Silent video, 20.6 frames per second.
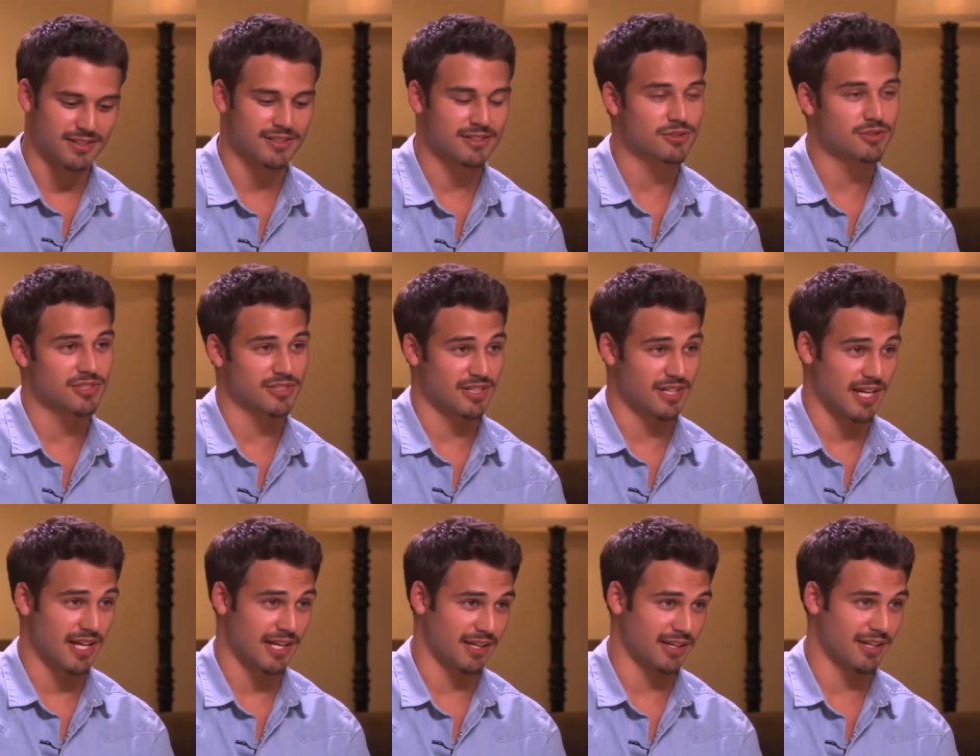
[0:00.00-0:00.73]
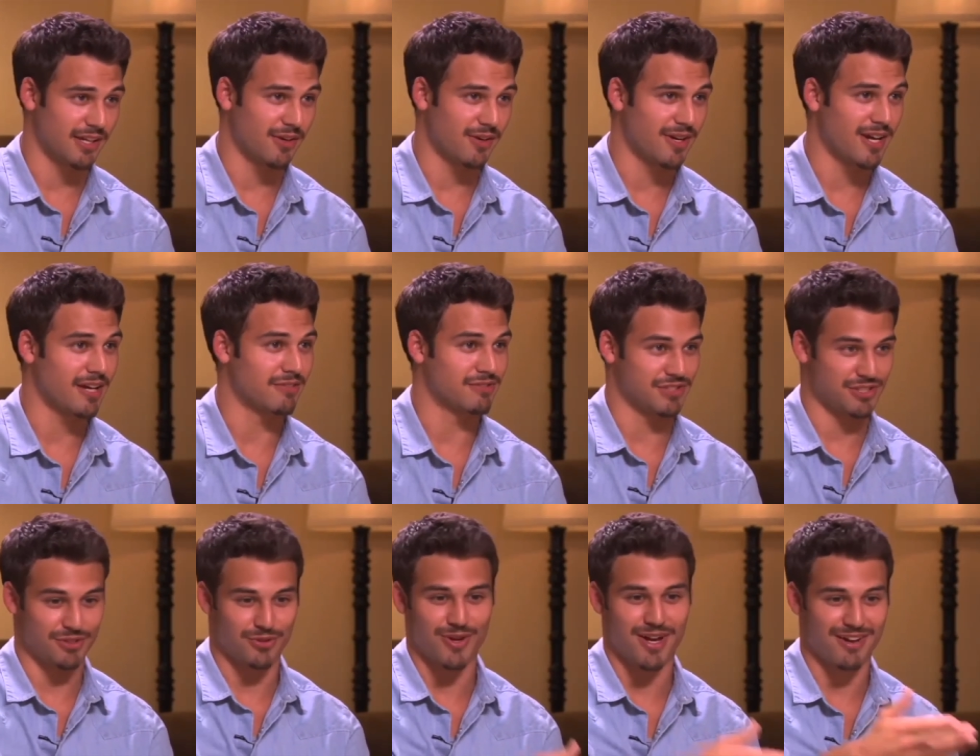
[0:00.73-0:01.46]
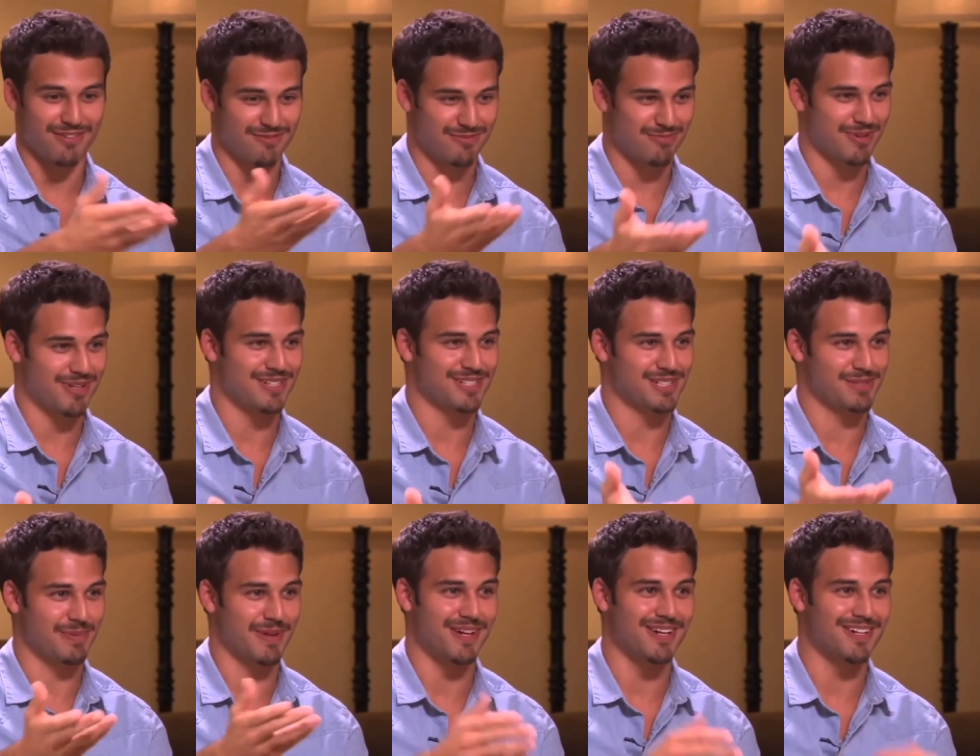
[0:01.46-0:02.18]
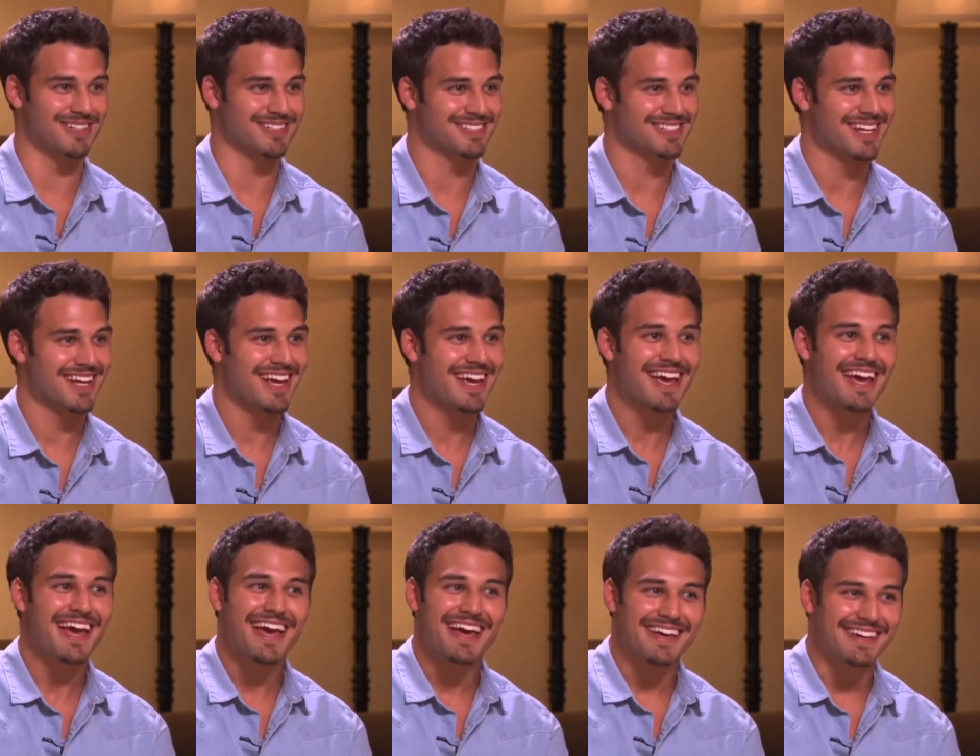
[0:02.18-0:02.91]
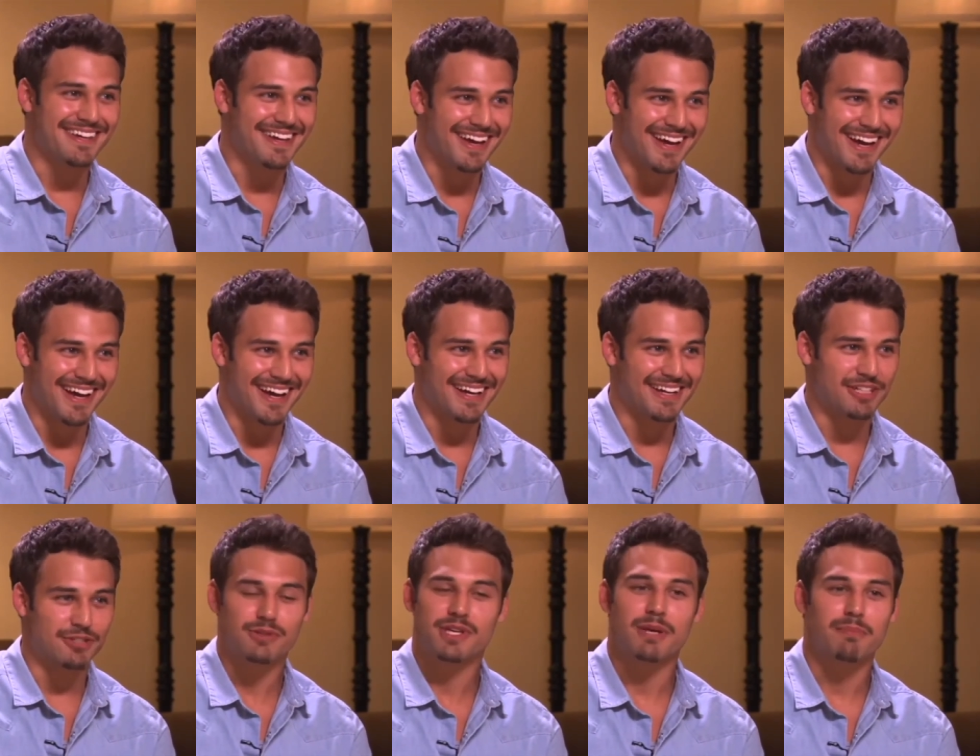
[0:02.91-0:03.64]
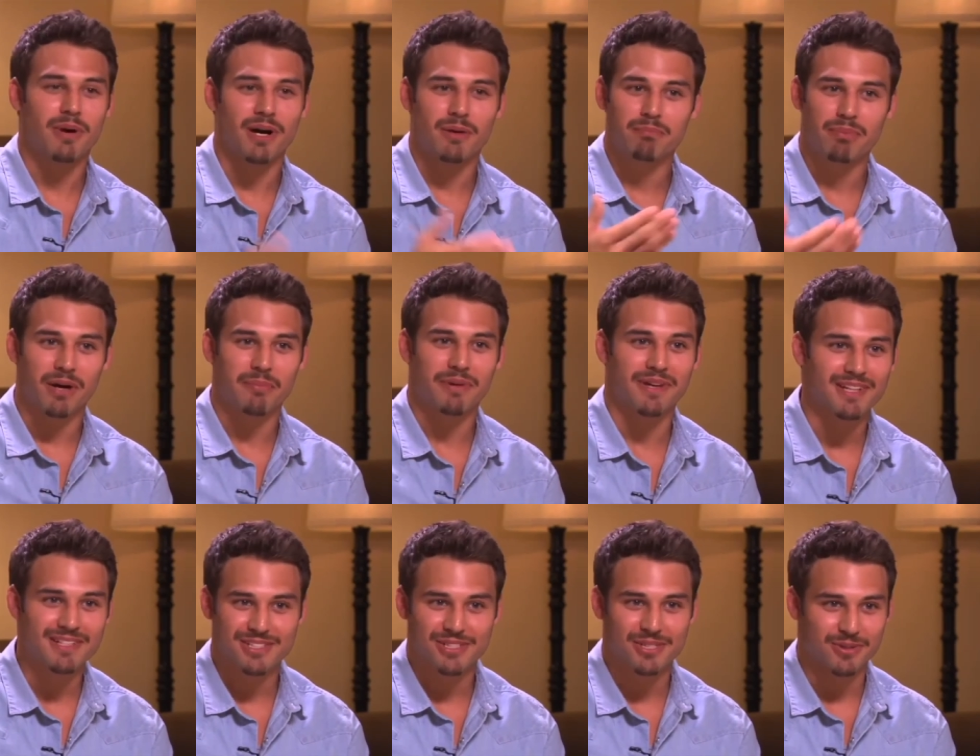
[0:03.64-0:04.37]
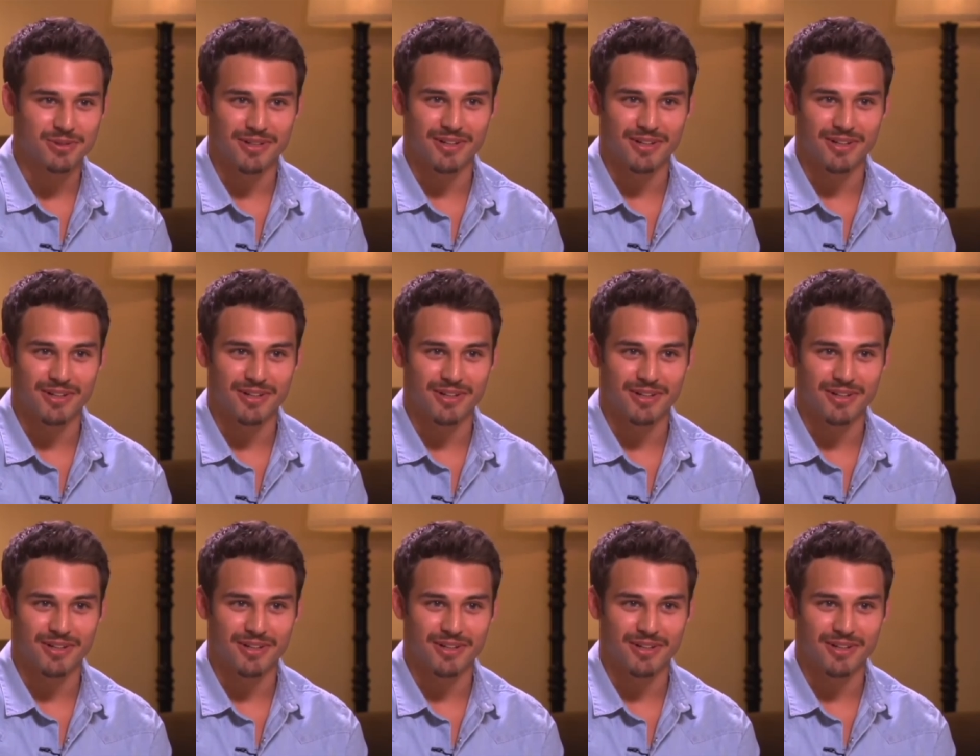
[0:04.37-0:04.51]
Christina Aguilera. Actually, you have Britney and Spears. we have Britney Spears. Yeah, you keep on bumping into it's her.